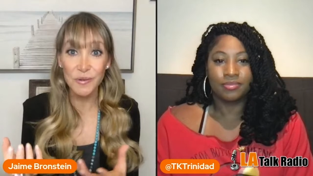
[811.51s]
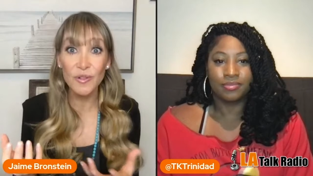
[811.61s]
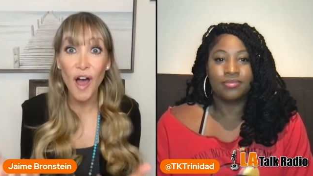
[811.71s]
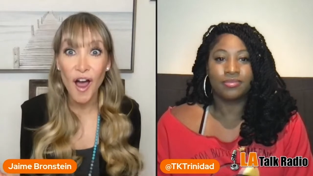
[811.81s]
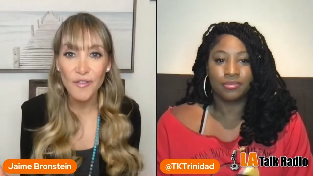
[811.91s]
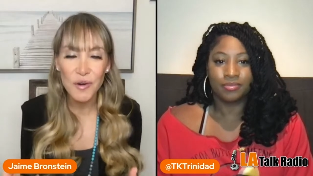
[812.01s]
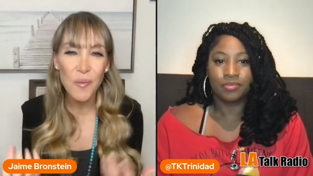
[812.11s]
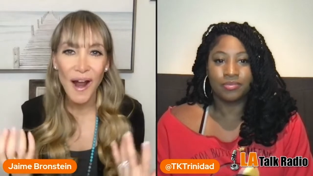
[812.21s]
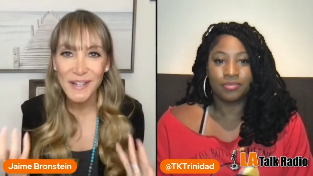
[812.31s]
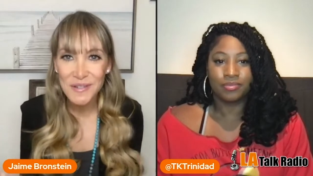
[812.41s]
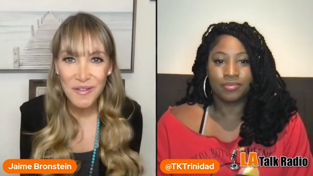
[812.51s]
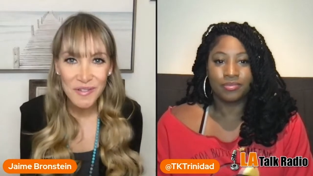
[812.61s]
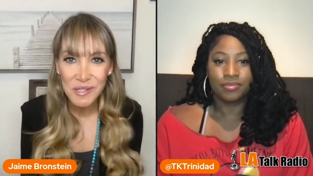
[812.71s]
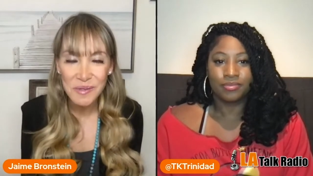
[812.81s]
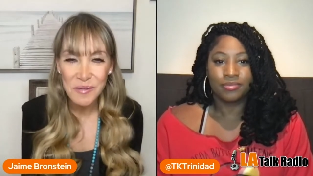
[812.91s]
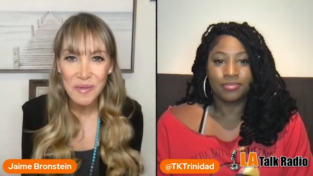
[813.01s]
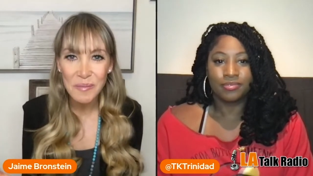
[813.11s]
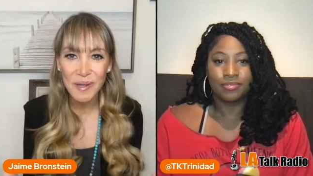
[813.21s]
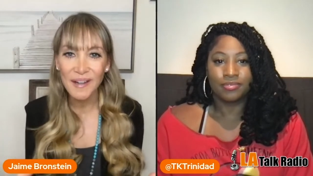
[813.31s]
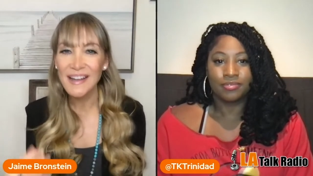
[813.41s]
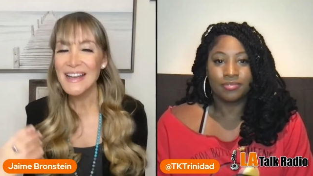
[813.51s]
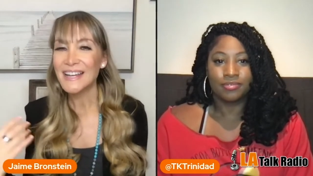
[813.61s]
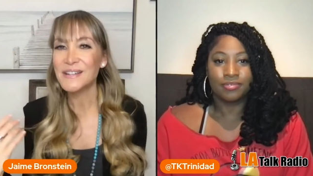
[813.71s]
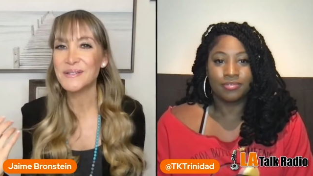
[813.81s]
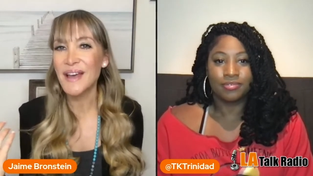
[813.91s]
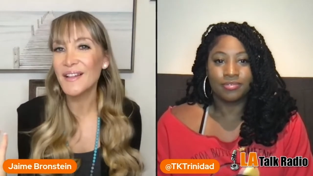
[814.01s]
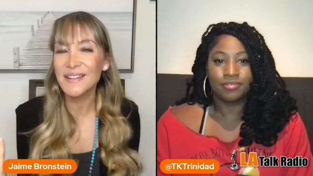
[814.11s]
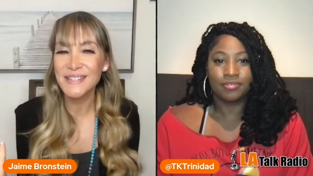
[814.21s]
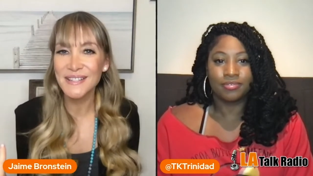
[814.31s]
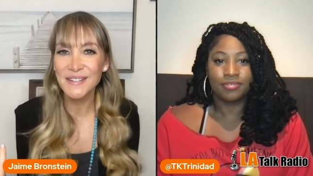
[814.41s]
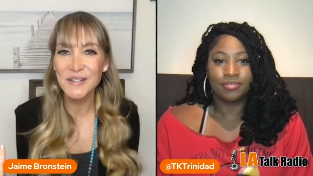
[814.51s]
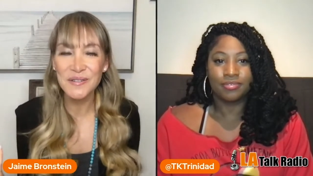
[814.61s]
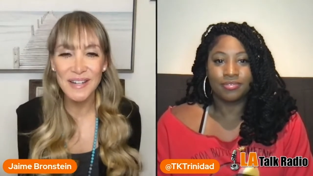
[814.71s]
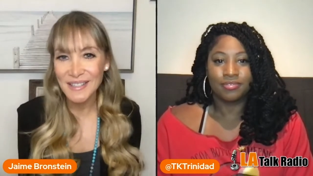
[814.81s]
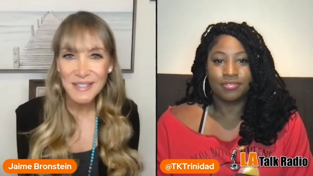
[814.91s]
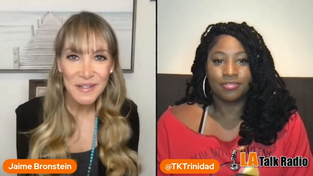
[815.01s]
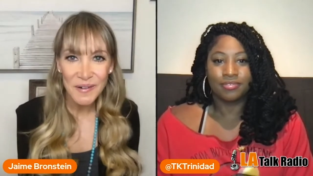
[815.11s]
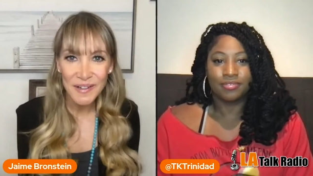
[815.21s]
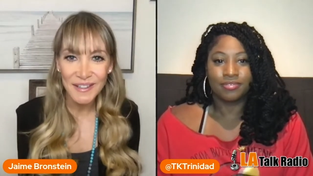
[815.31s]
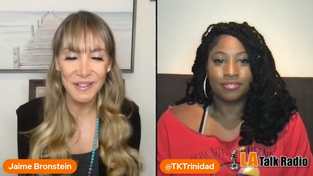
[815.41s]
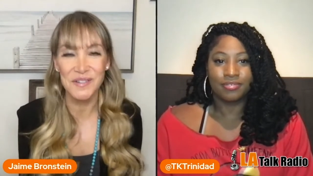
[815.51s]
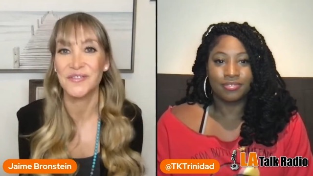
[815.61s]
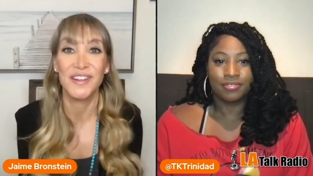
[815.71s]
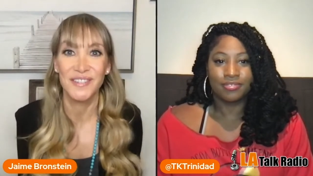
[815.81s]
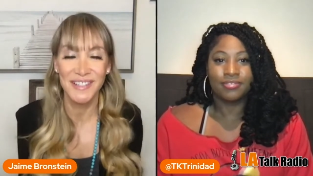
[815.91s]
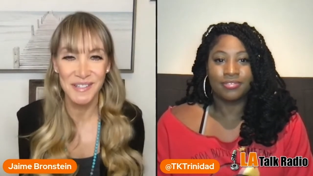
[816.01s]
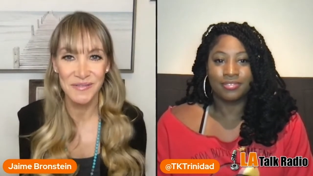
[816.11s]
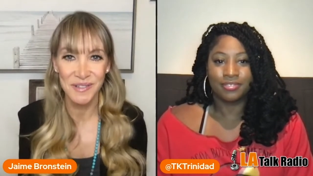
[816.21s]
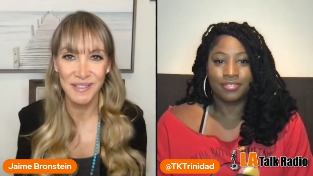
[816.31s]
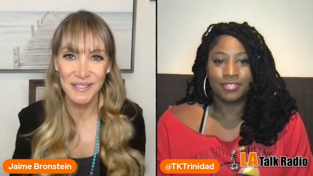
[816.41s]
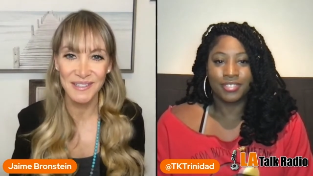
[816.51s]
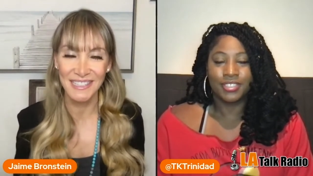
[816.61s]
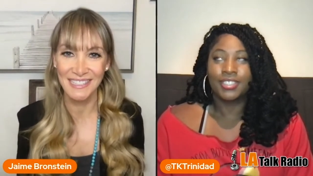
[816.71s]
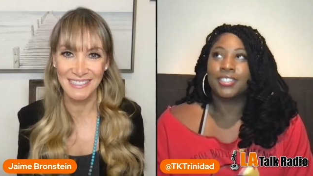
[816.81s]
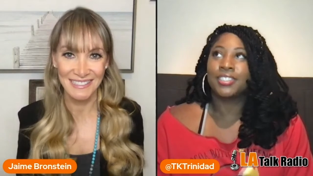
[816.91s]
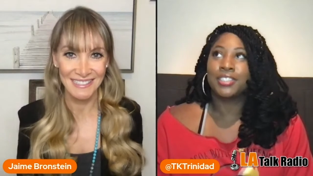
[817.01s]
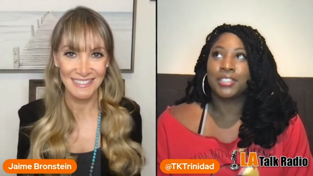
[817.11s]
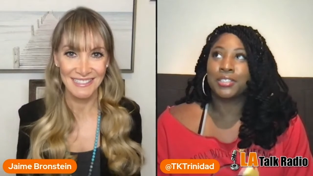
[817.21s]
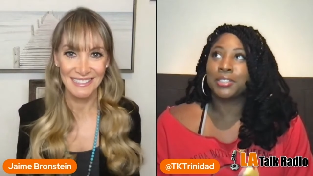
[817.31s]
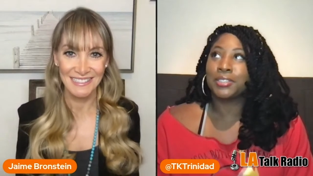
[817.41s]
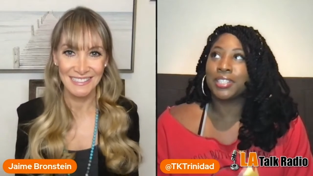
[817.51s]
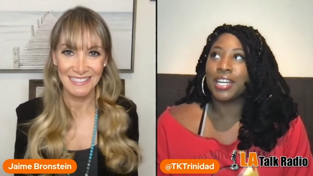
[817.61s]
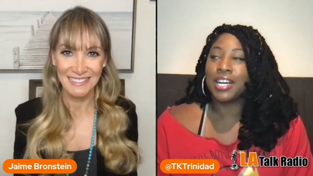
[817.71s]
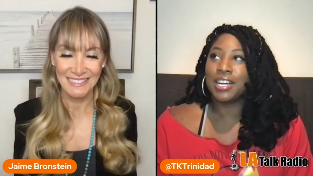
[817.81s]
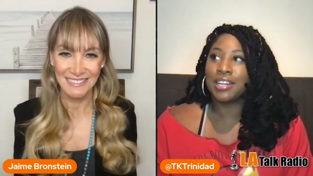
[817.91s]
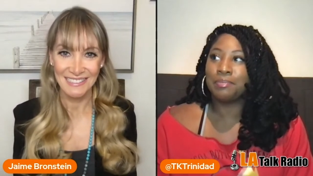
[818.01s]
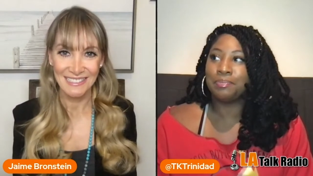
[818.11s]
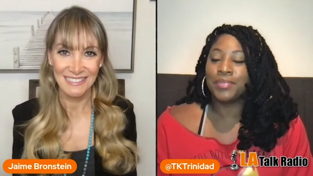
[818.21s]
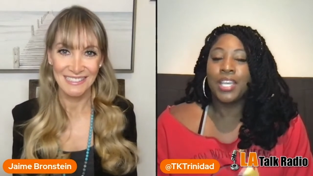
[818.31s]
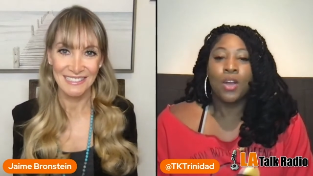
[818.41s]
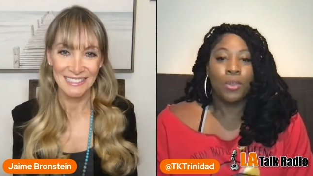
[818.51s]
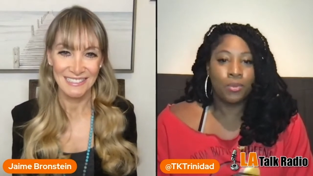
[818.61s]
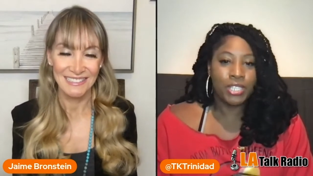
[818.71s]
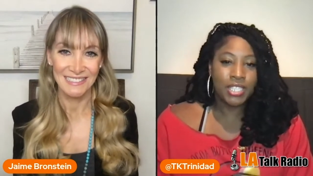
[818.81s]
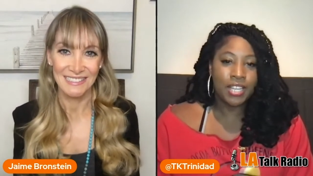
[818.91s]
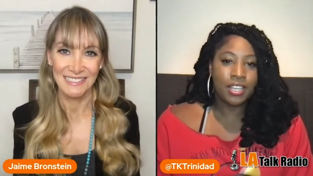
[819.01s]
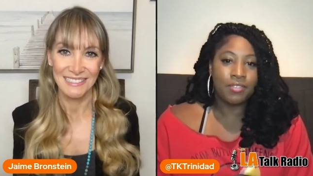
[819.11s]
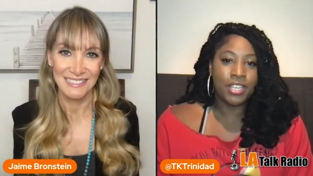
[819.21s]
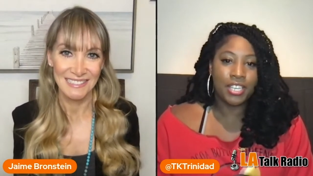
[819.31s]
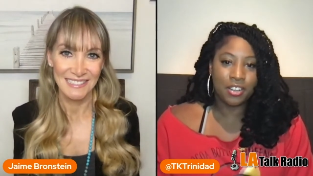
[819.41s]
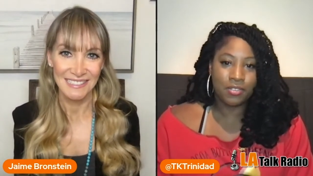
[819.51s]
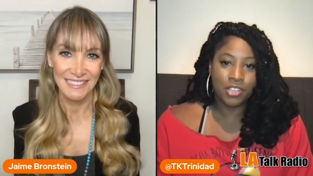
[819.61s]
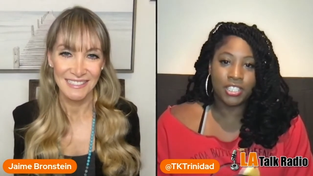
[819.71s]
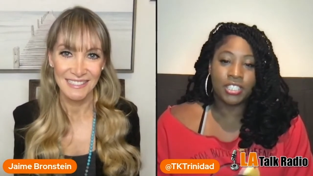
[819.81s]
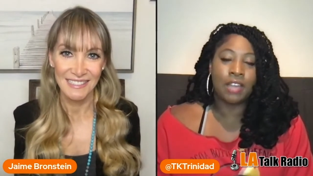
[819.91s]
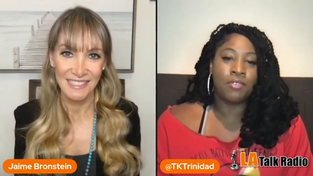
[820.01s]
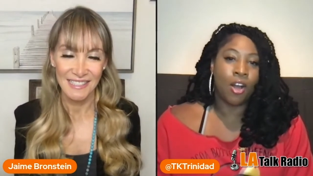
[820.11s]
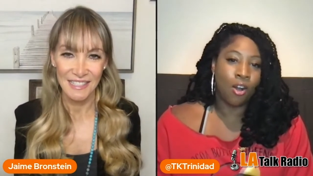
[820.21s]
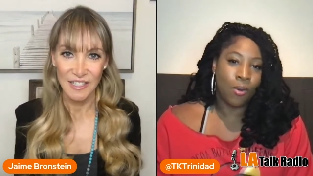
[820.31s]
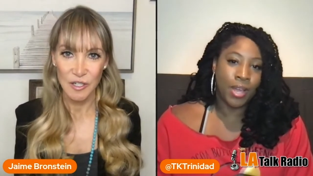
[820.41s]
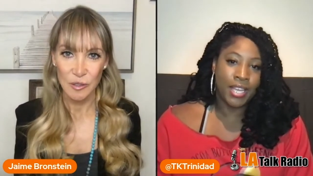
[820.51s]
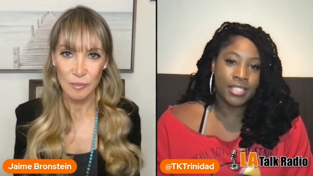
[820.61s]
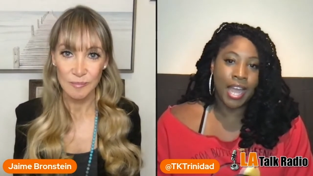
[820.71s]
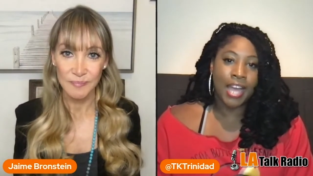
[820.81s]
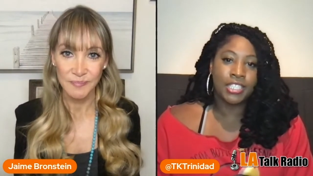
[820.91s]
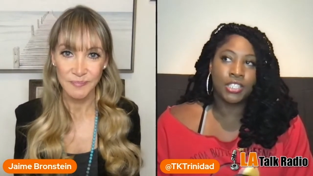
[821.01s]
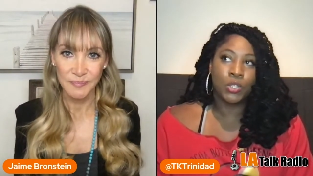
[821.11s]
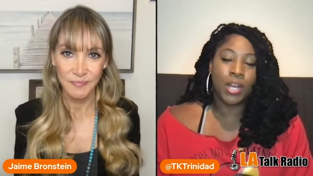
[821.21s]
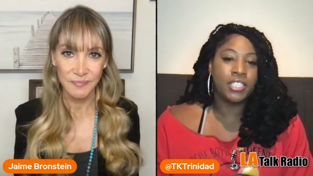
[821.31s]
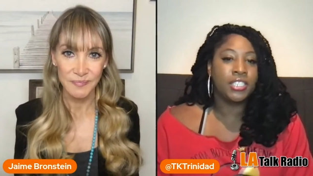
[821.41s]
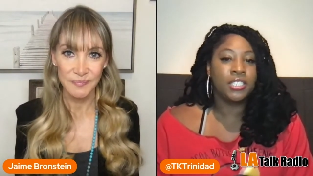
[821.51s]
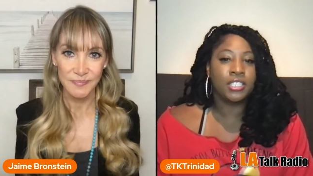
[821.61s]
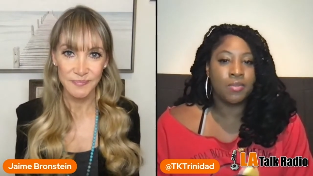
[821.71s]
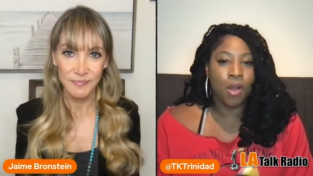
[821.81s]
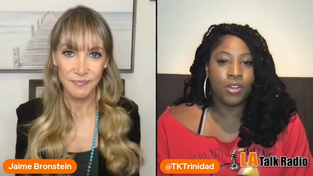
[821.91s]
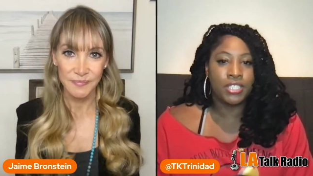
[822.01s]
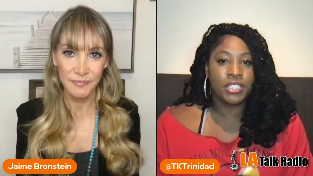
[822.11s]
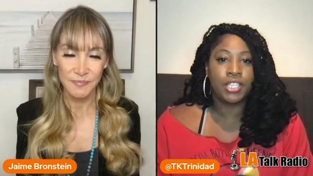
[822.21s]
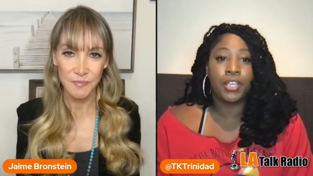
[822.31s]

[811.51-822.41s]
Speaker 1: you love? Like, why do you love interviewing people? Can you tell us a great story, like your favorite interviewing story?
Speaker 2: Ooh, um, well, the reason I love interviews because I've always asked questions and I'm always